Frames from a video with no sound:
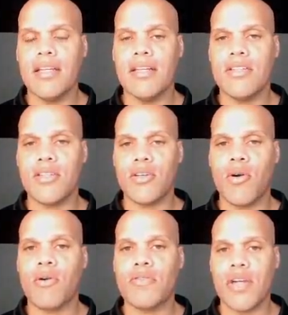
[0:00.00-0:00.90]
to go
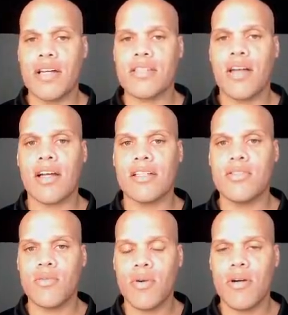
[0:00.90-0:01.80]
with John Stockton as
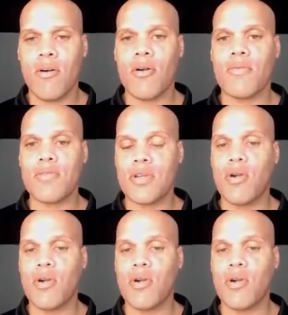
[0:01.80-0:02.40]
well, or to go